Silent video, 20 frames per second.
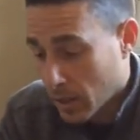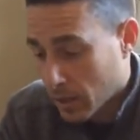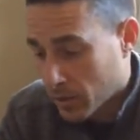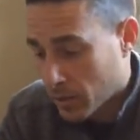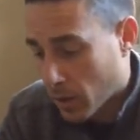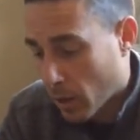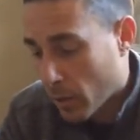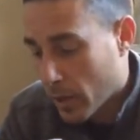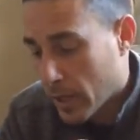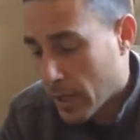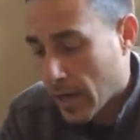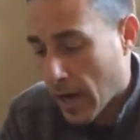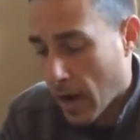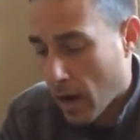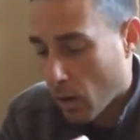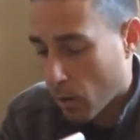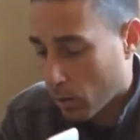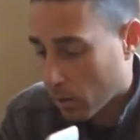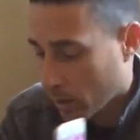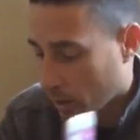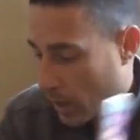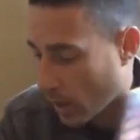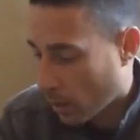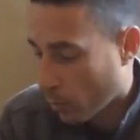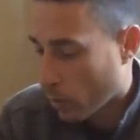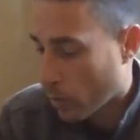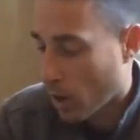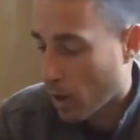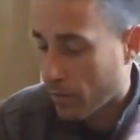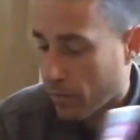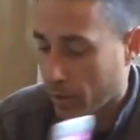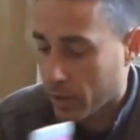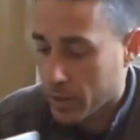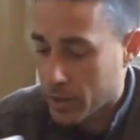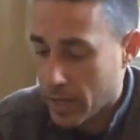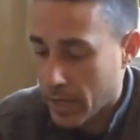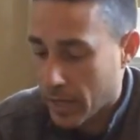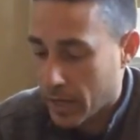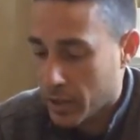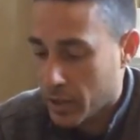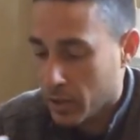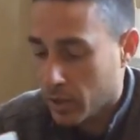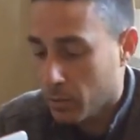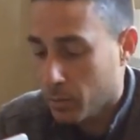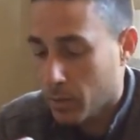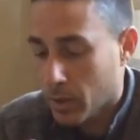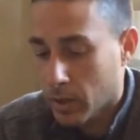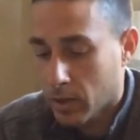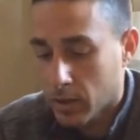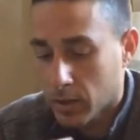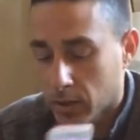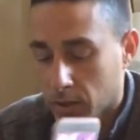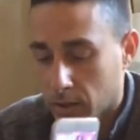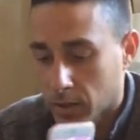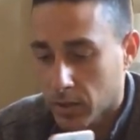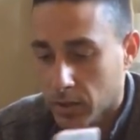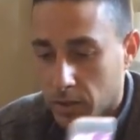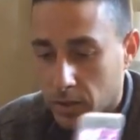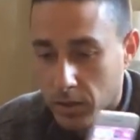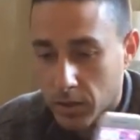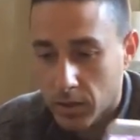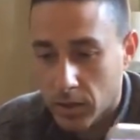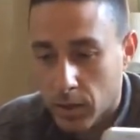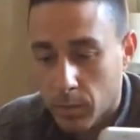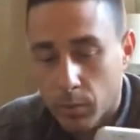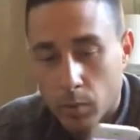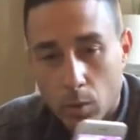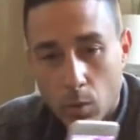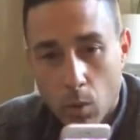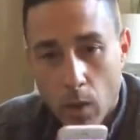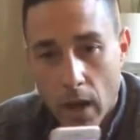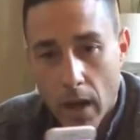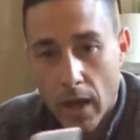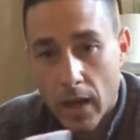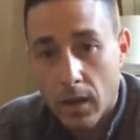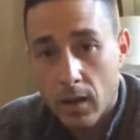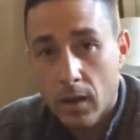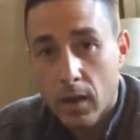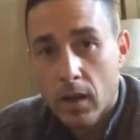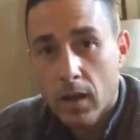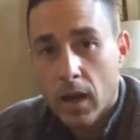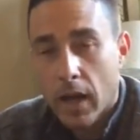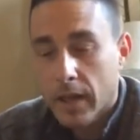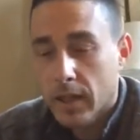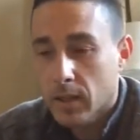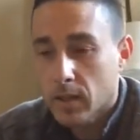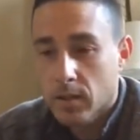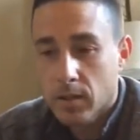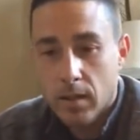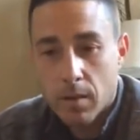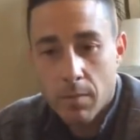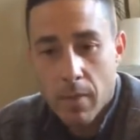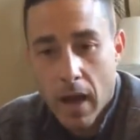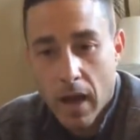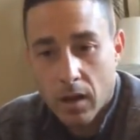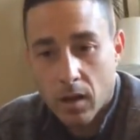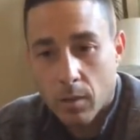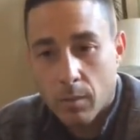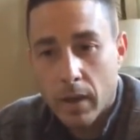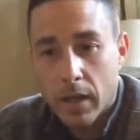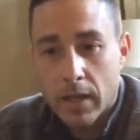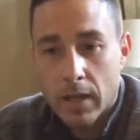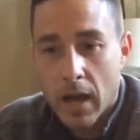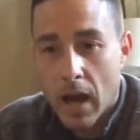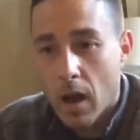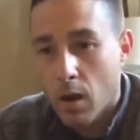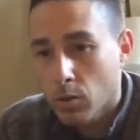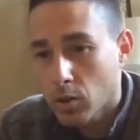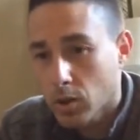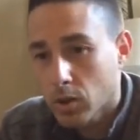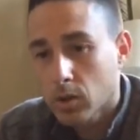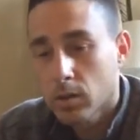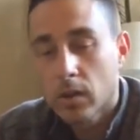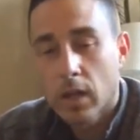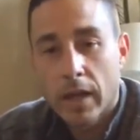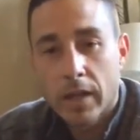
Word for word: So anyhow, kind of went off on a tangent, but this is just a simple way I can sit back on my couch.